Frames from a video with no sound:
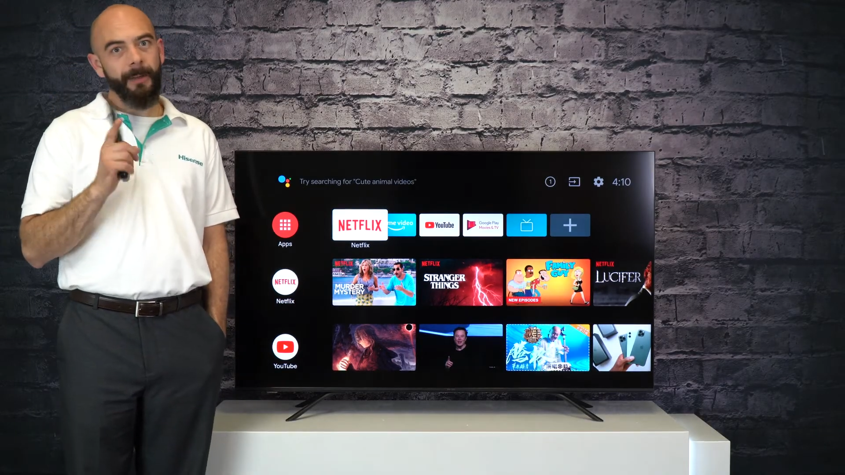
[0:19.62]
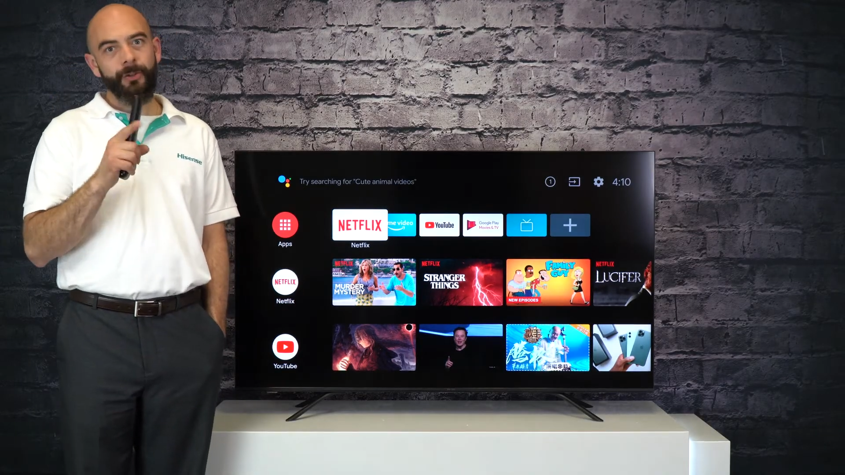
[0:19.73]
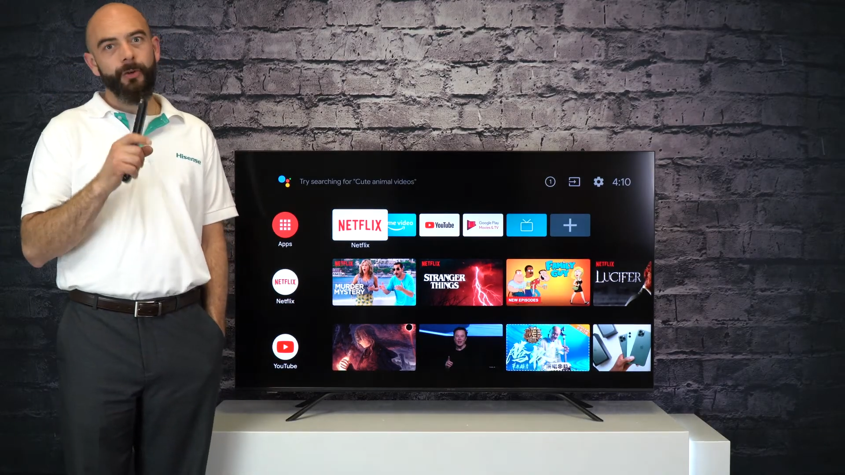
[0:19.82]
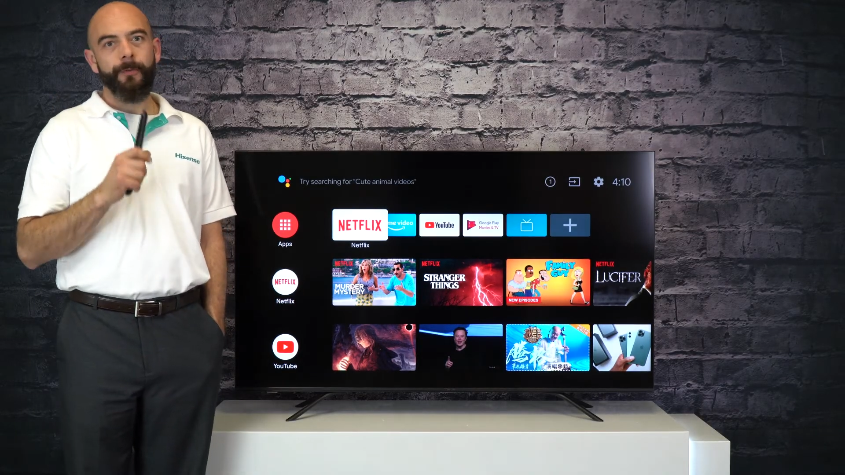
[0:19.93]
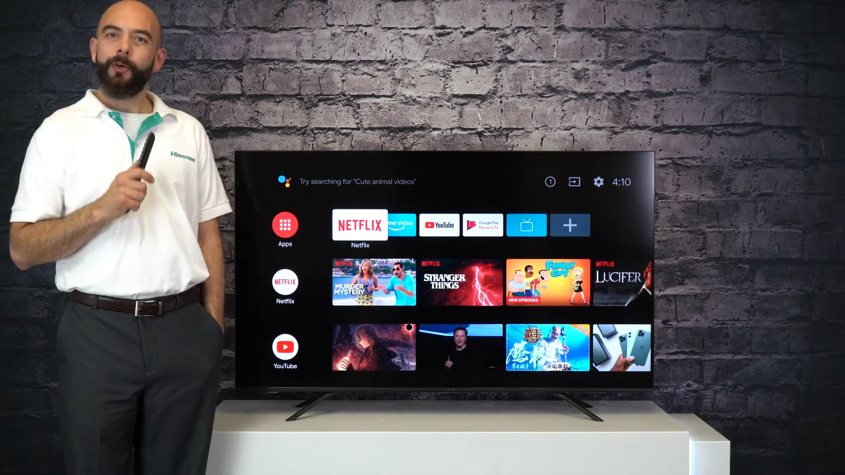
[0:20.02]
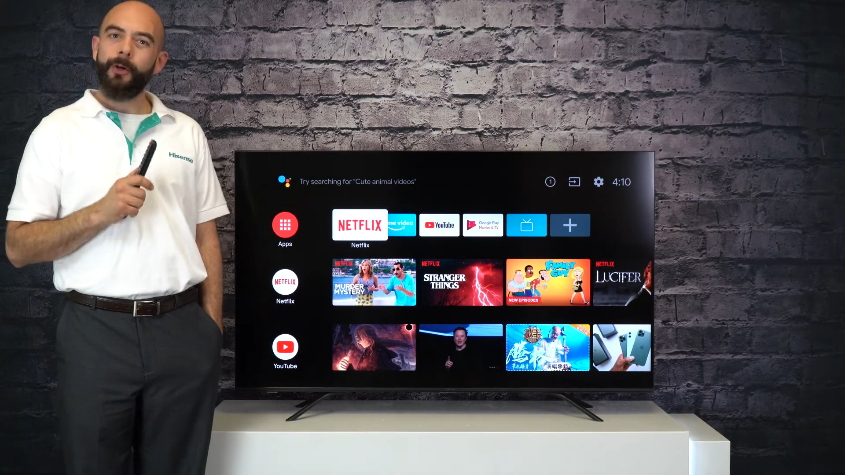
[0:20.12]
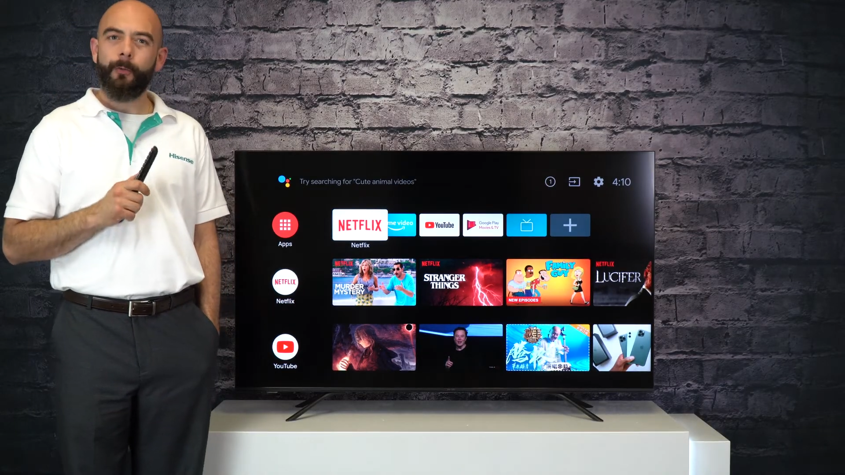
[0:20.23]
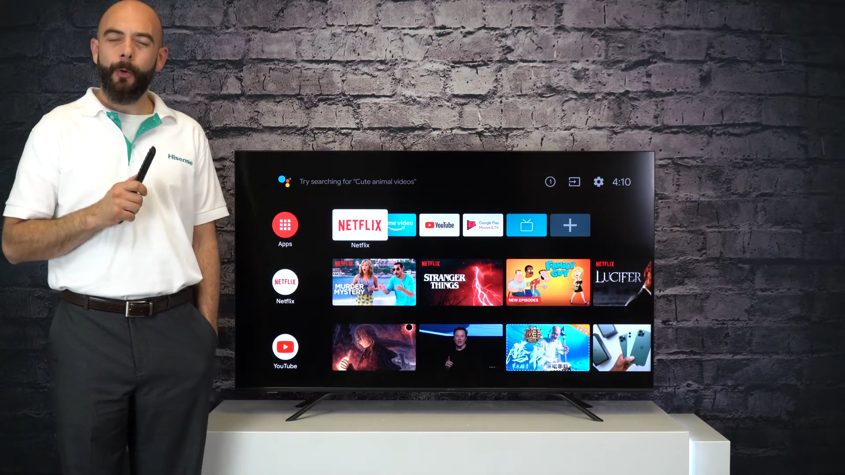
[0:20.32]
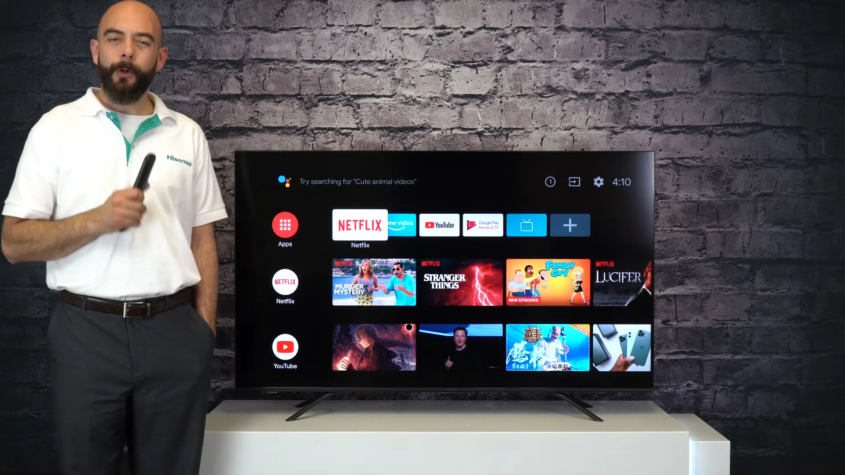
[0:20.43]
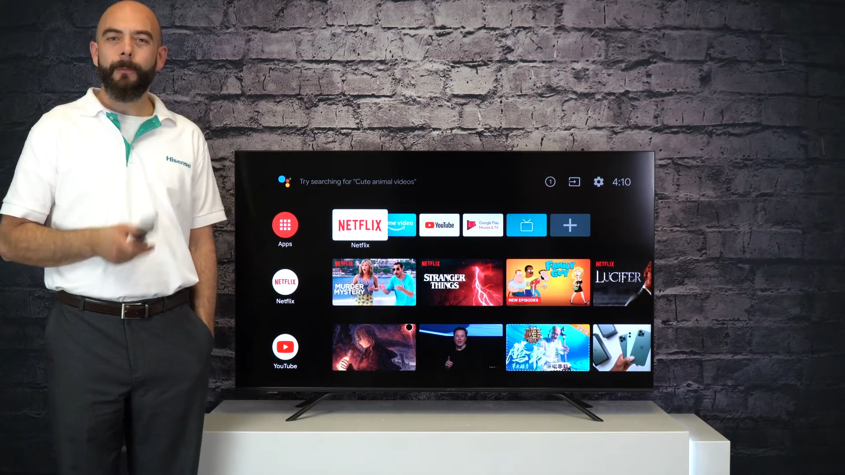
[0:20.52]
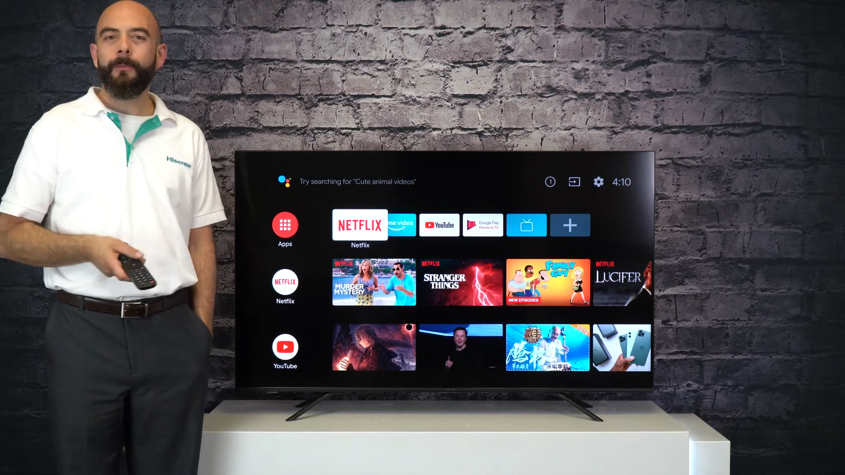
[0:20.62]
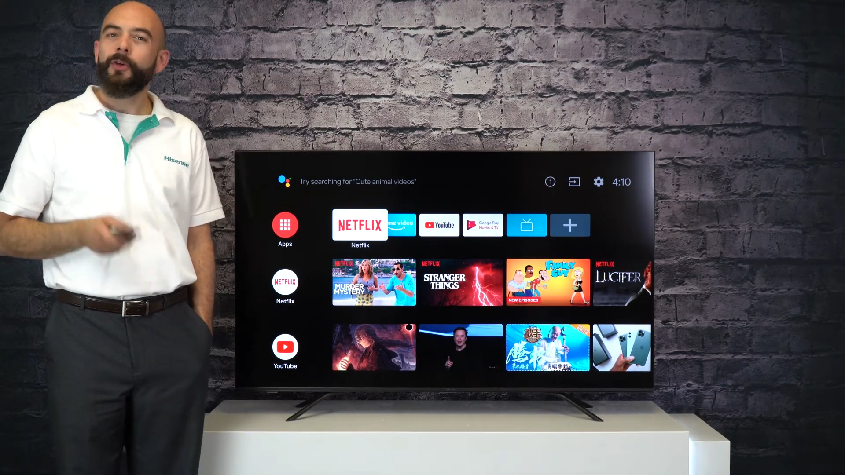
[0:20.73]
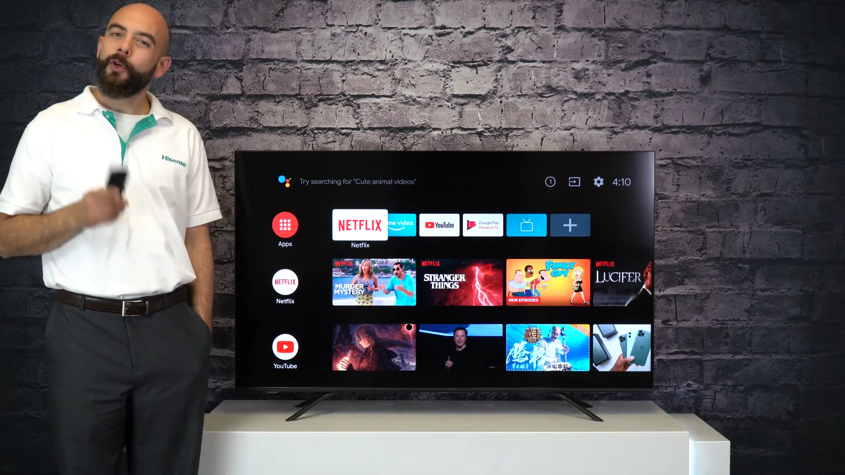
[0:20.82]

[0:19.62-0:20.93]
picture for your room,